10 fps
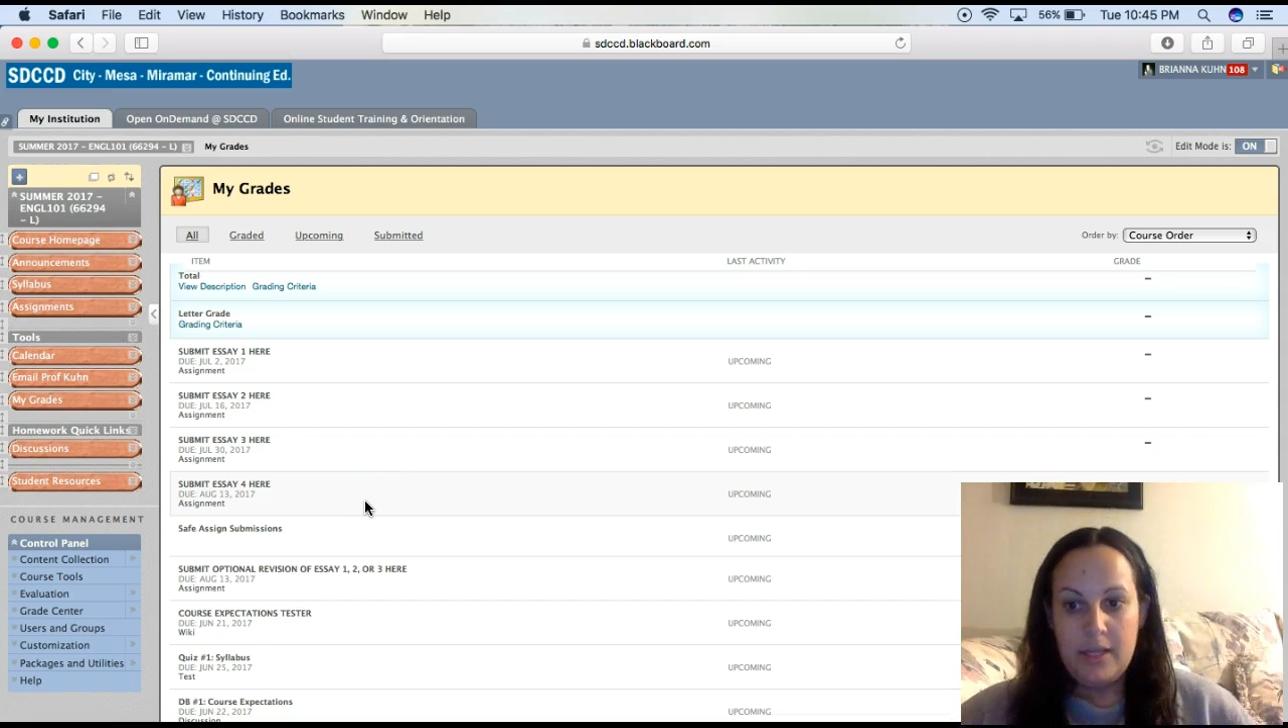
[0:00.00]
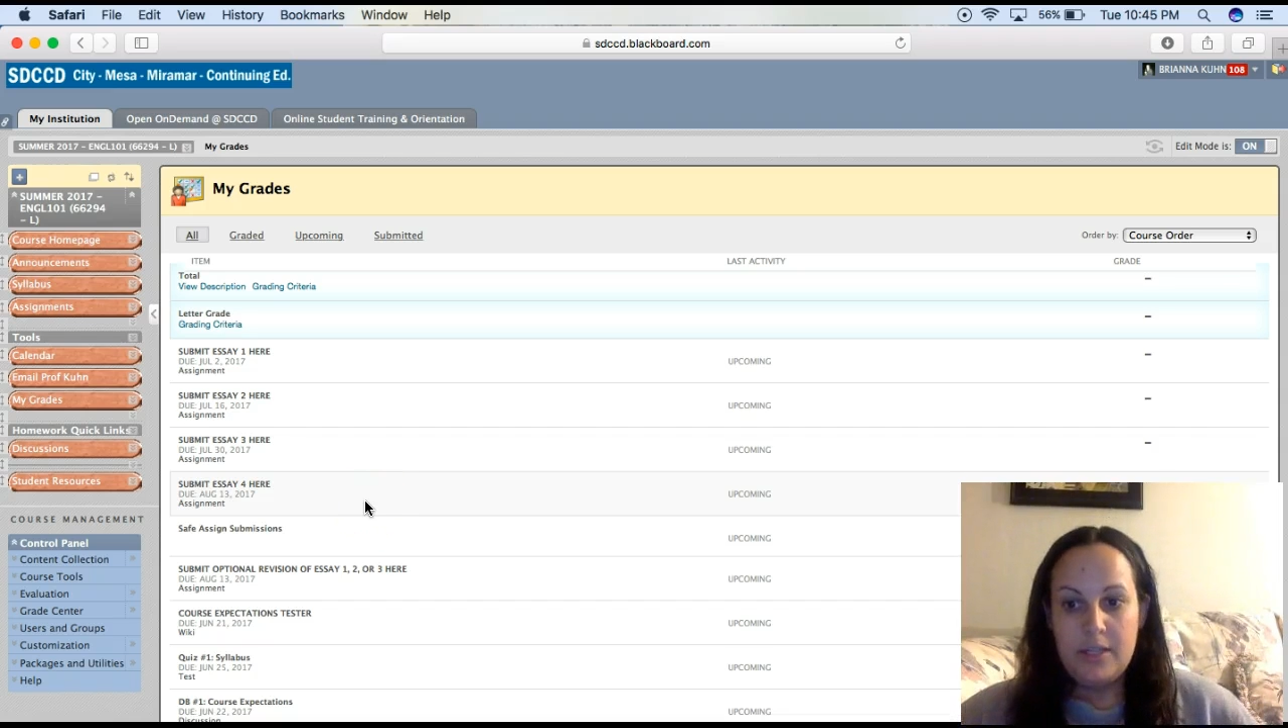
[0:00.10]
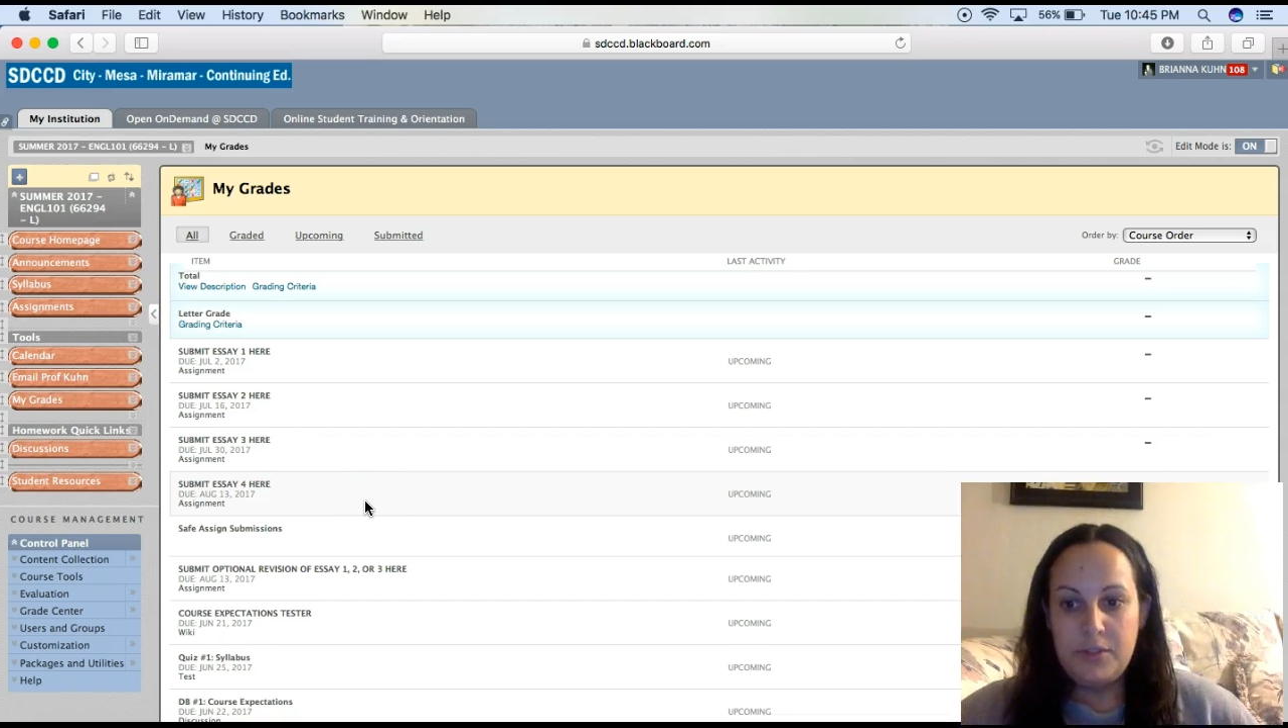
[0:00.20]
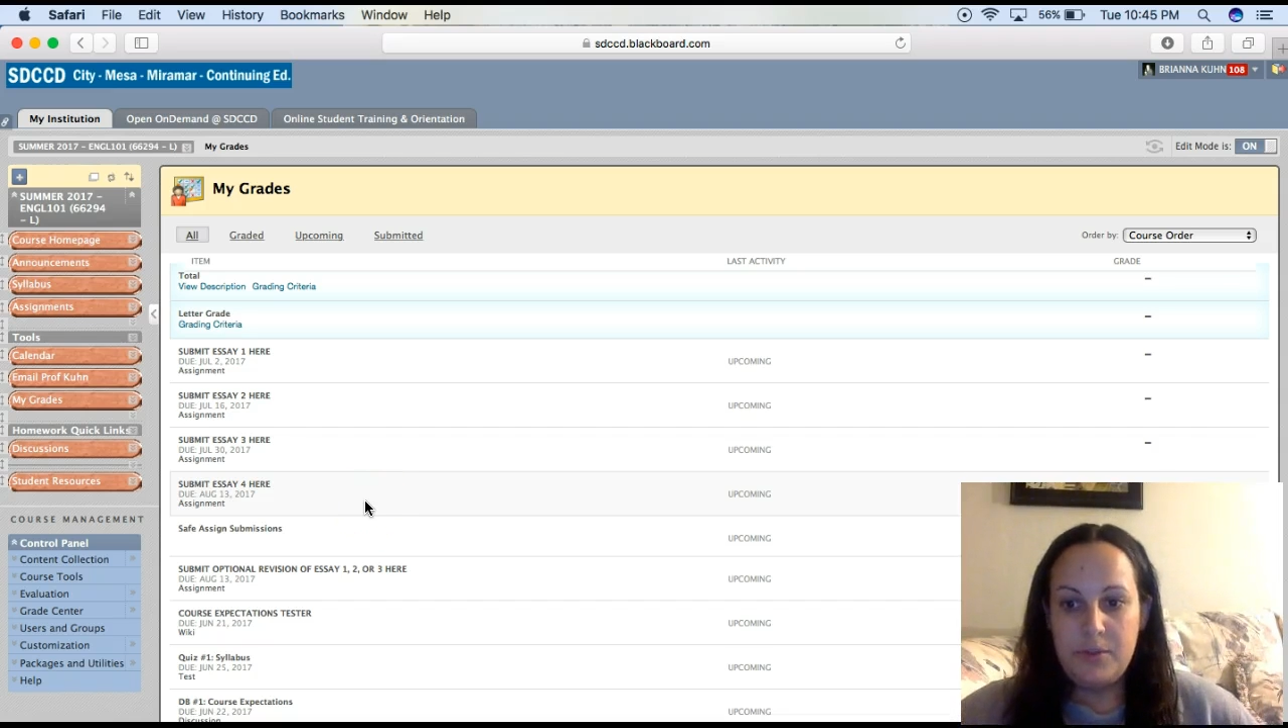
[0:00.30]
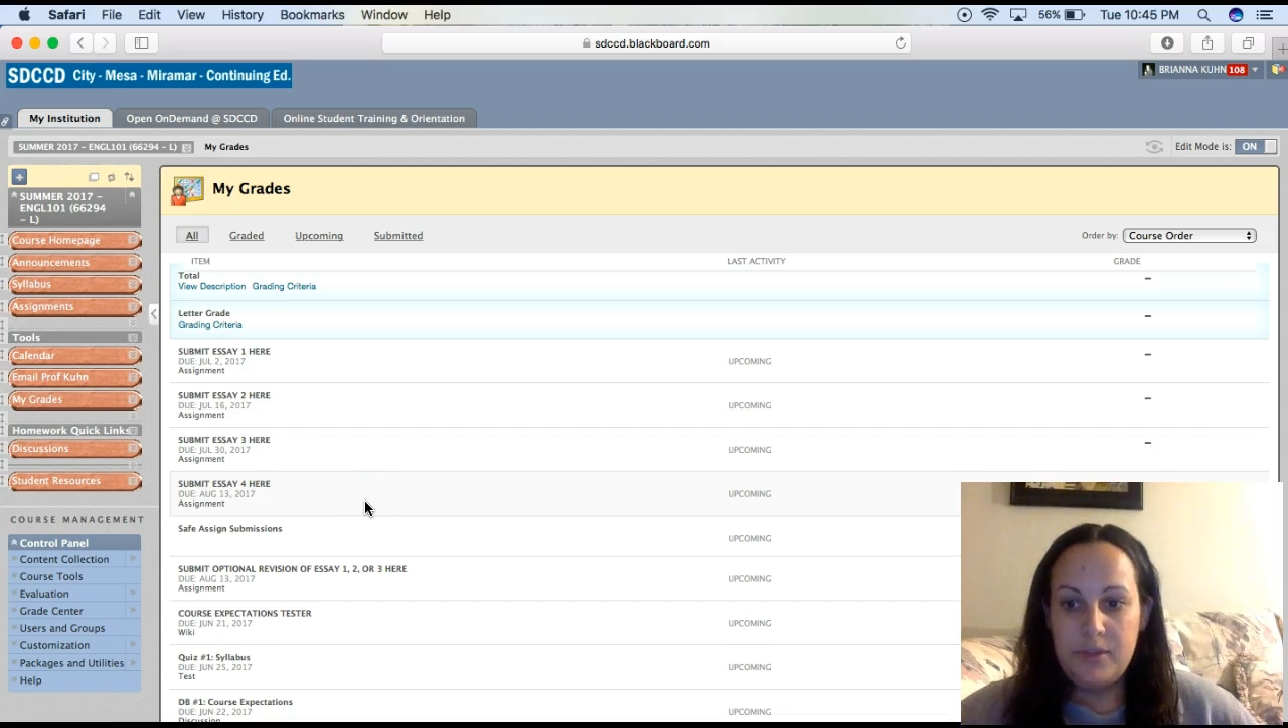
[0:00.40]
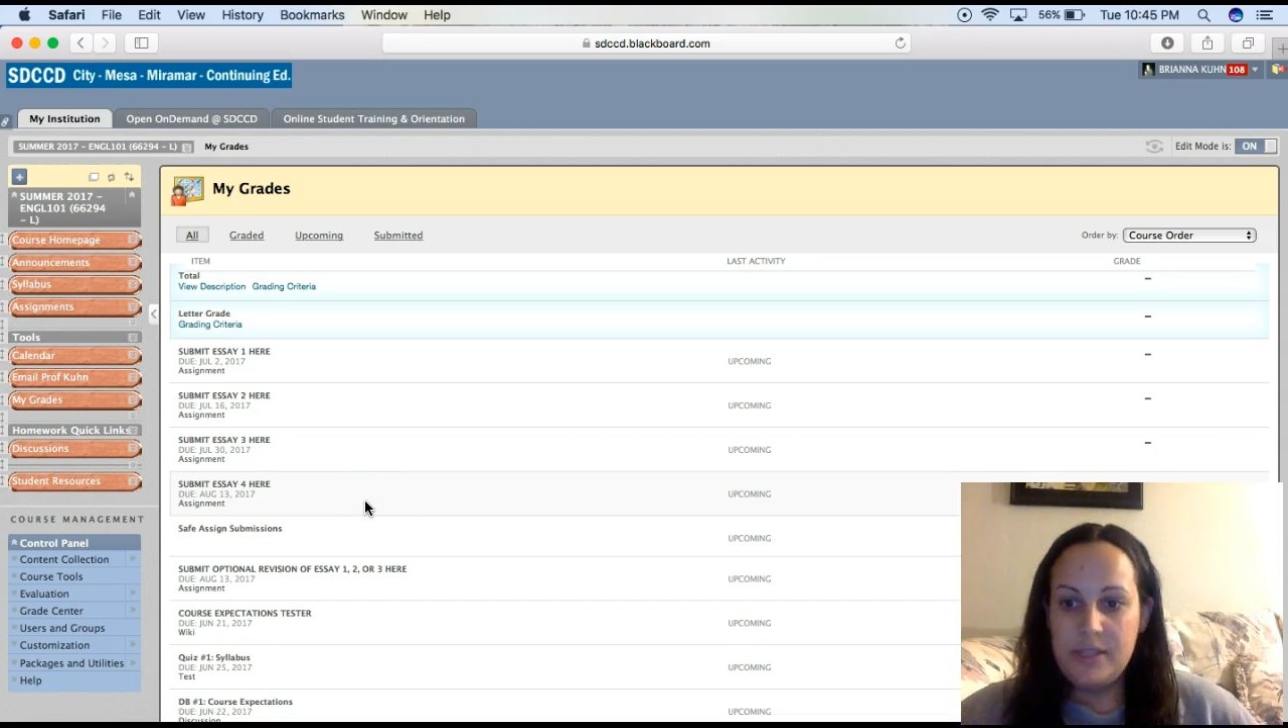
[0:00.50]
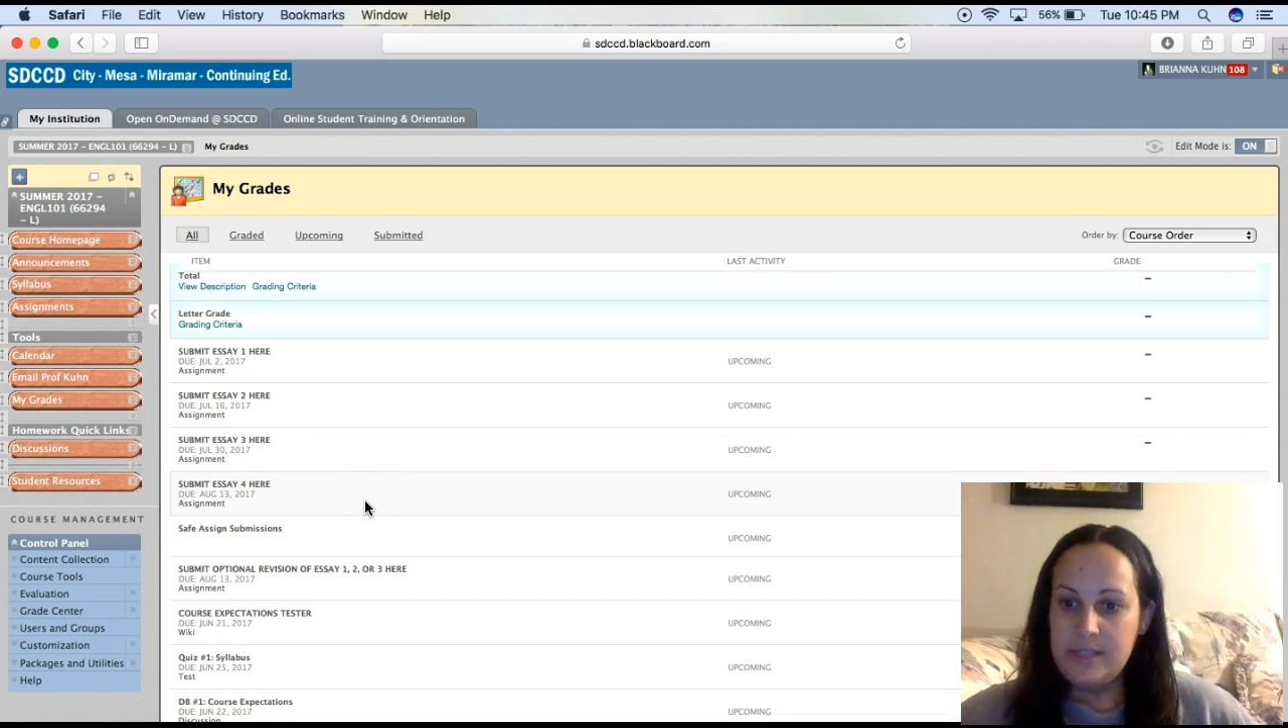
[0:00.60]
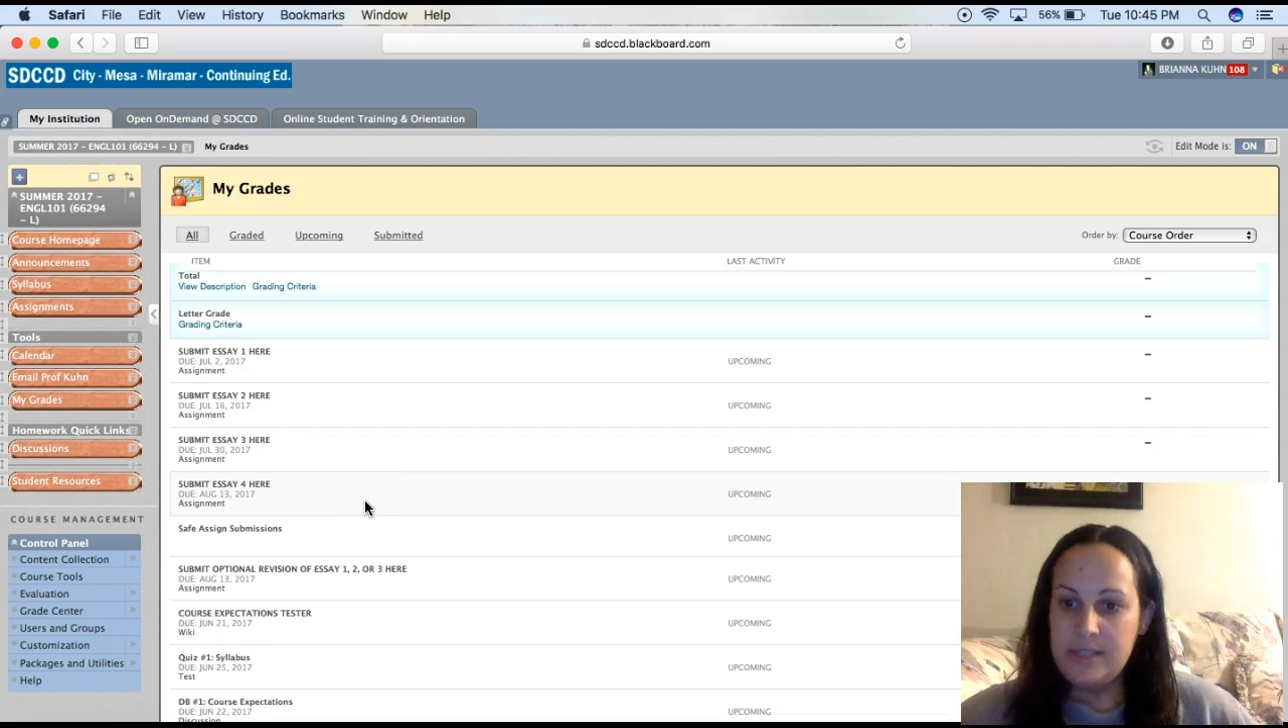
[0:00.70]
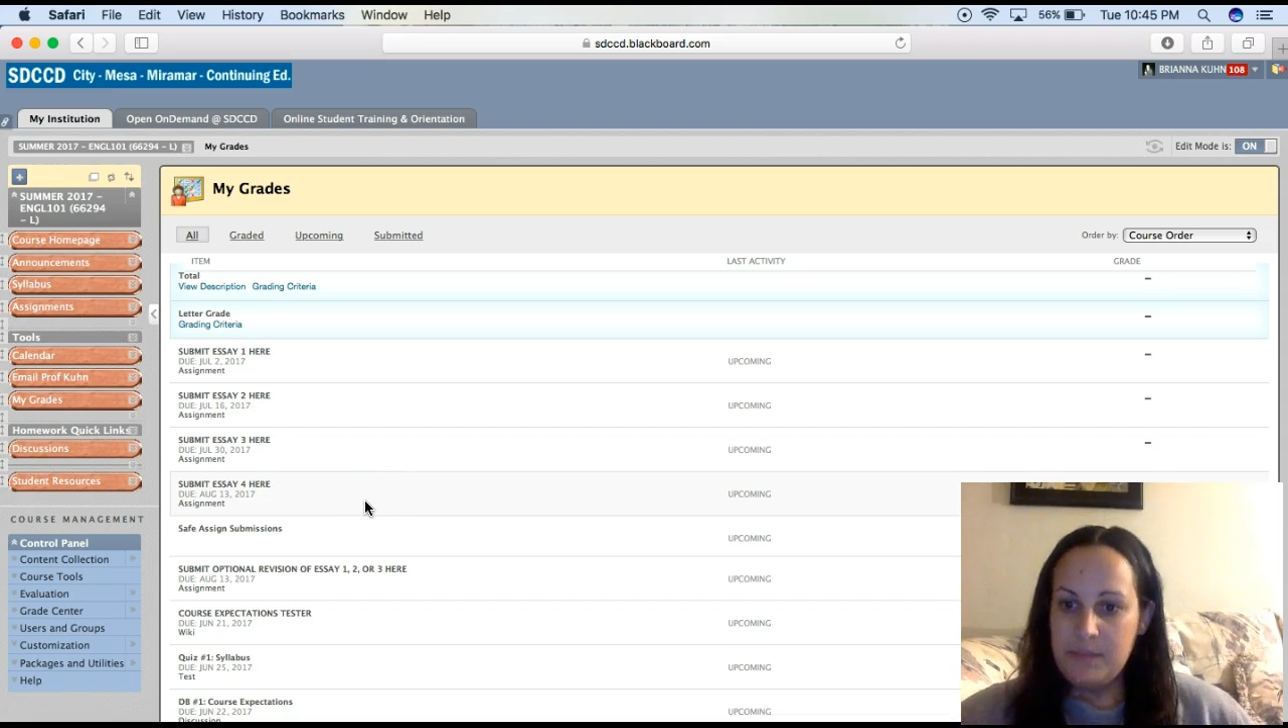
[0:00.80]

So this is